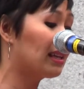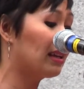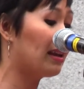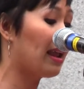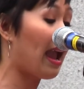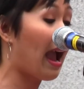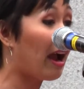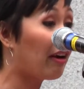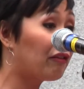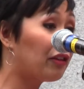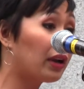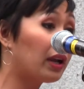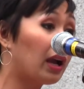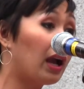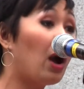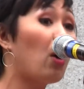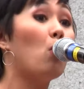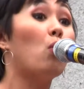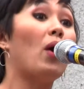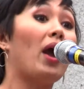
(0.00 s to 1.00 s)
and Africa,
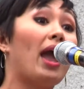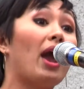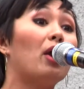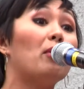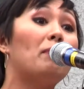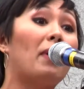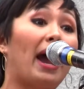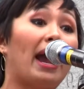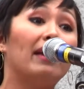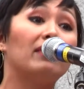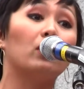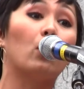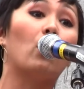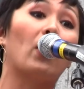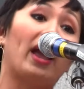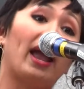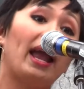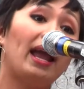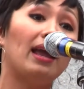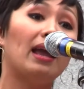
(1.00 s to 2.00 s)
where, by the
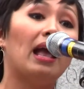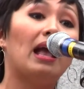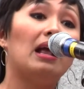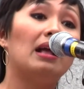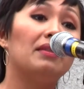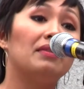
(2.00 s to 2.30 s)
way,